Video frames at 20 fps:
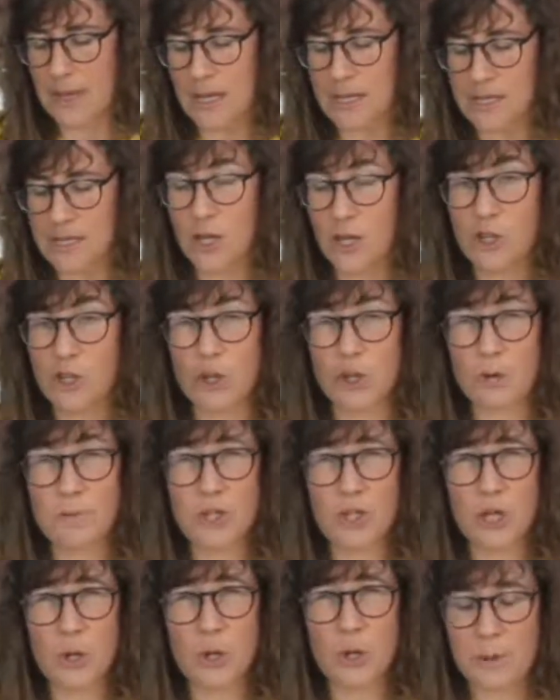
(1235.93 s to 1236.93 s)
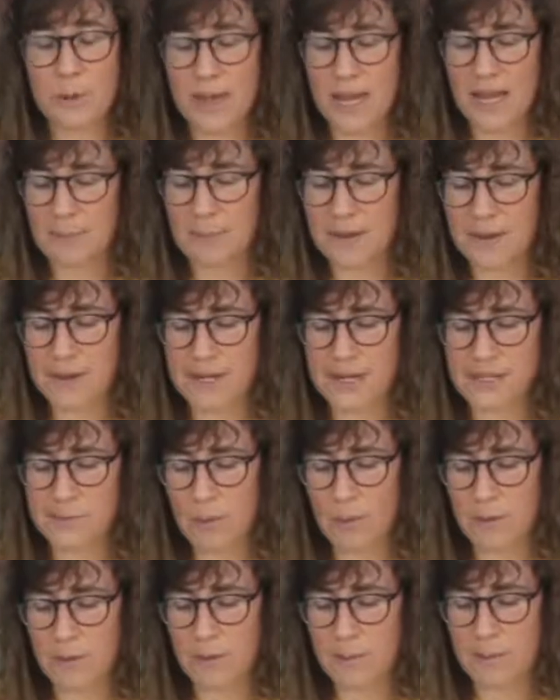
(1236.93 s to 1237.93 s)
Don't do them too thick because we
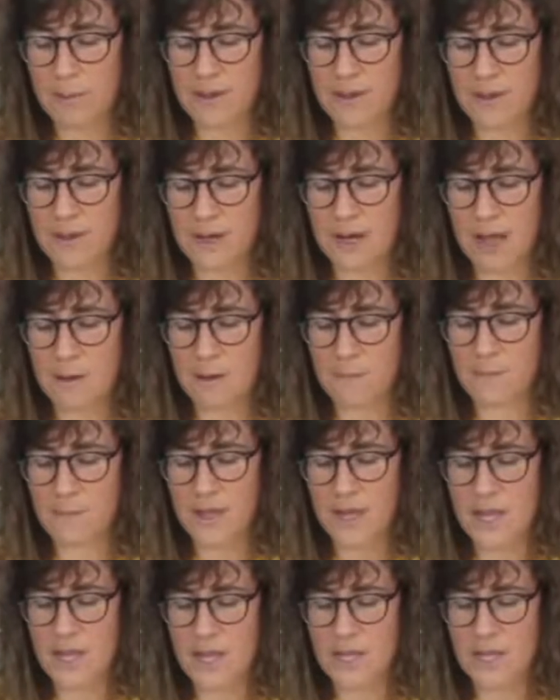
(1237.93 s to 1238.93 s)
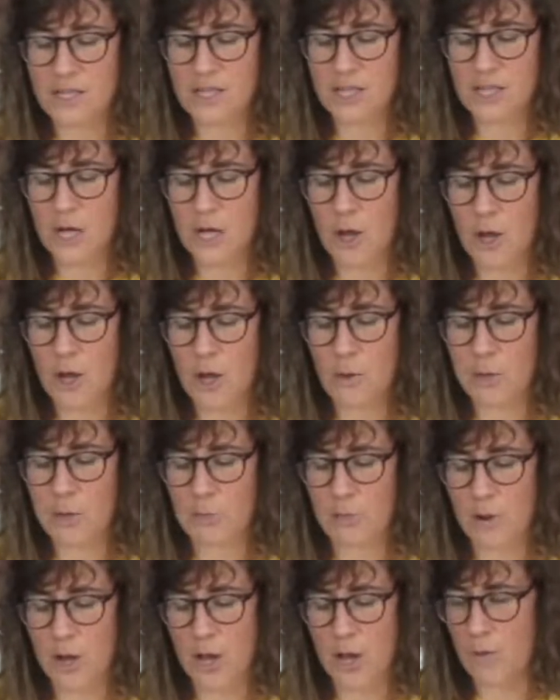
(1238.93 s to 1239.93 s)
want them thin enough to go
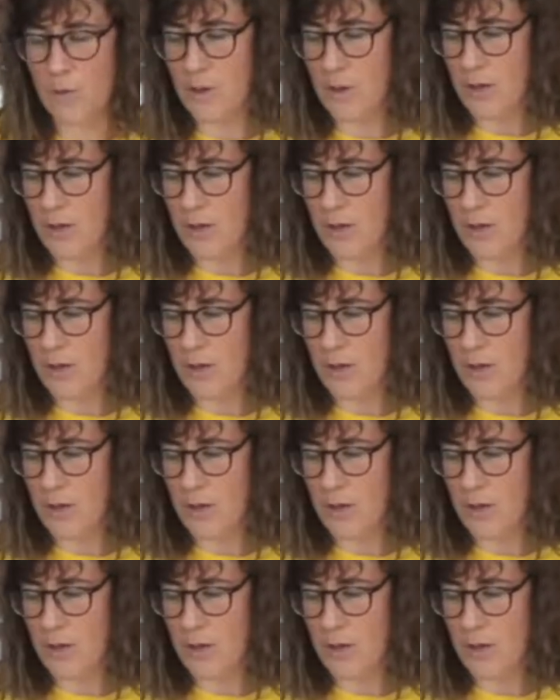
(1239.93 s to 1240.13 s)
through